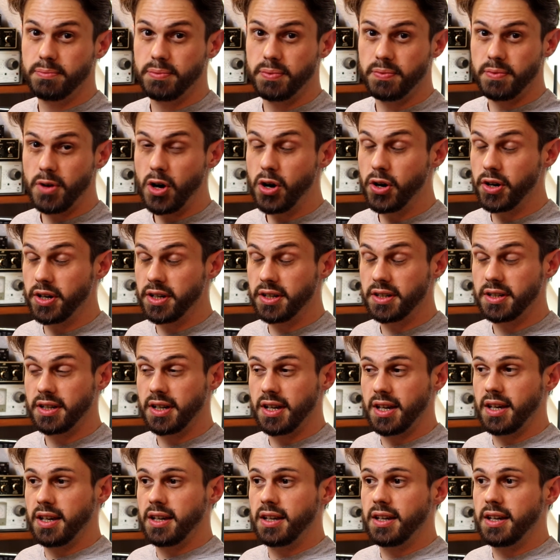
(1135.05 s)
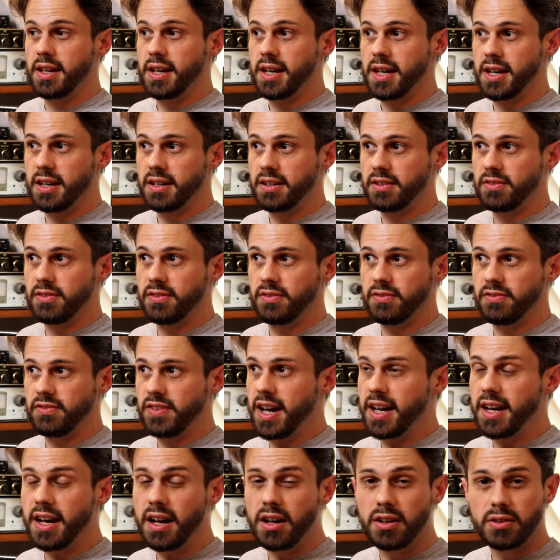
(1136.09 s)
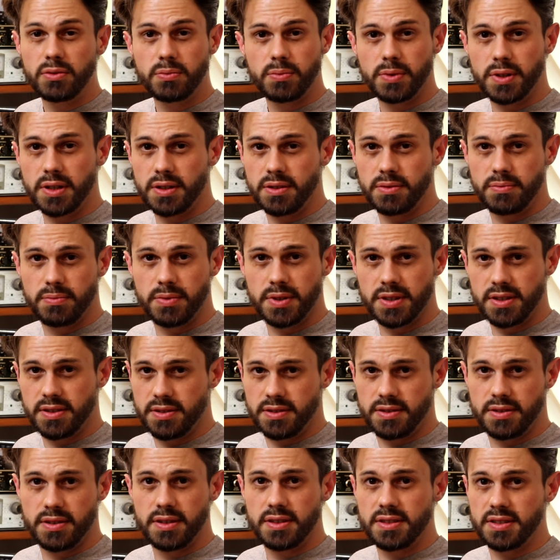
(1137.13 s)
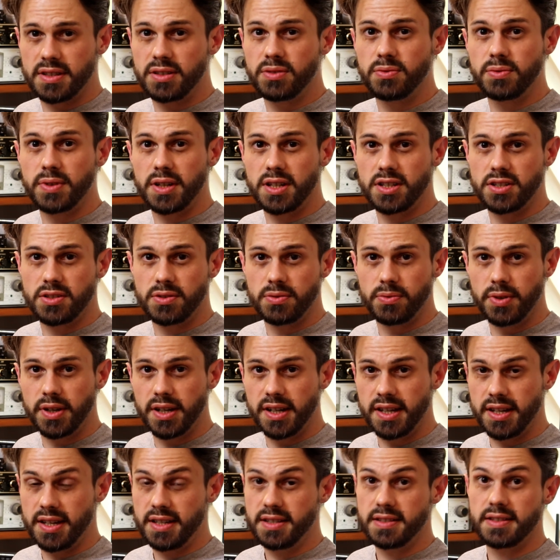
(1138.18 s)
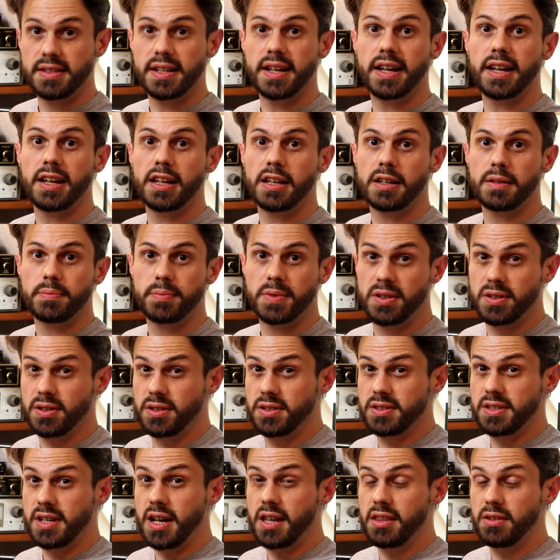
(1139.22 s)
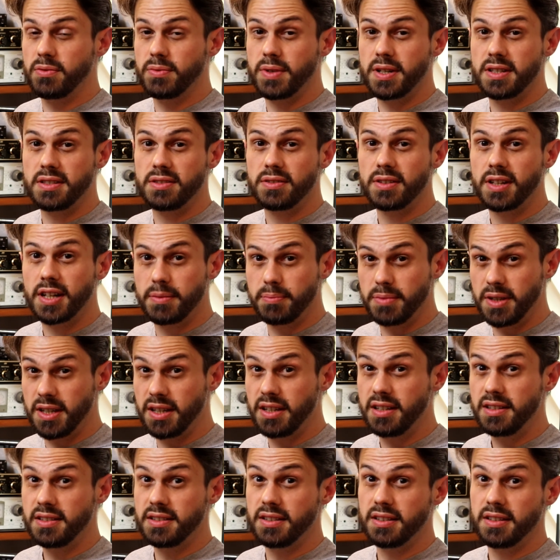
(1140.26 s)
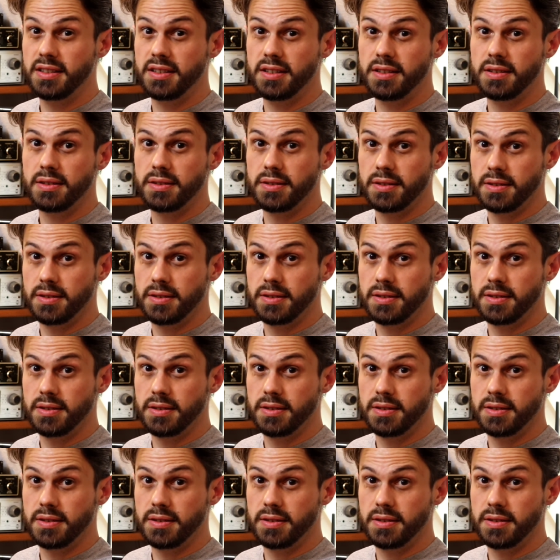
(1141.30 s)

point and find out what the situation really is like, because otherwise you can be easily